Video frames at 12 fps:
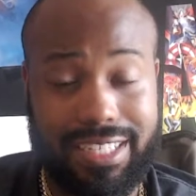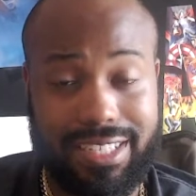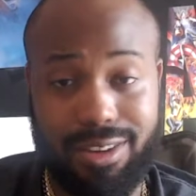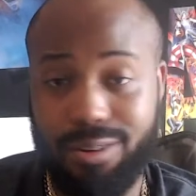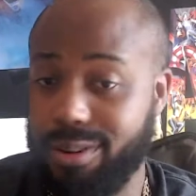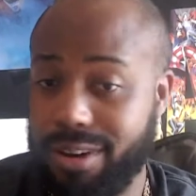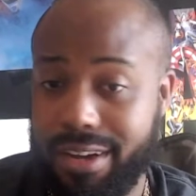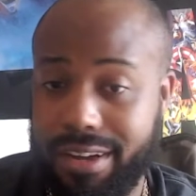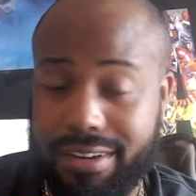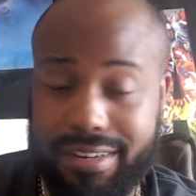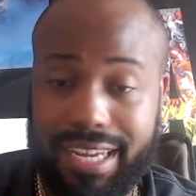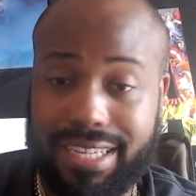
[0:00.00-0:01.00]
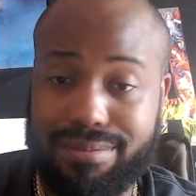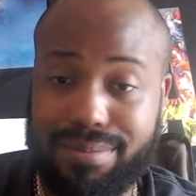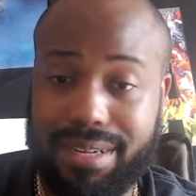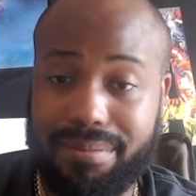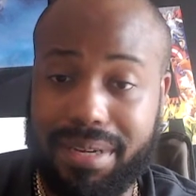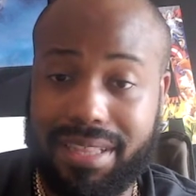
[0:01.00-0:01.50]
So that's to me
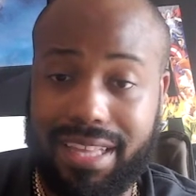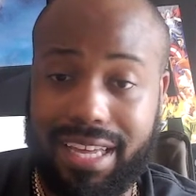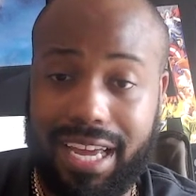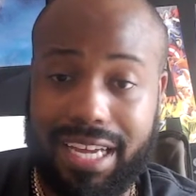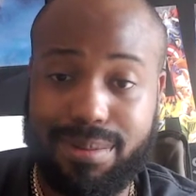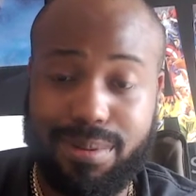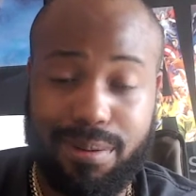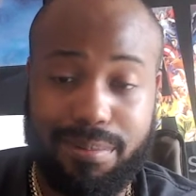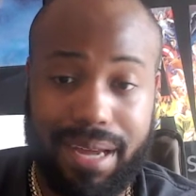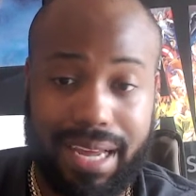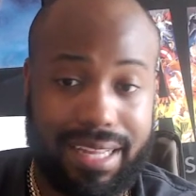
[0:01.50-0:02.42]
a big thing, HBO Max.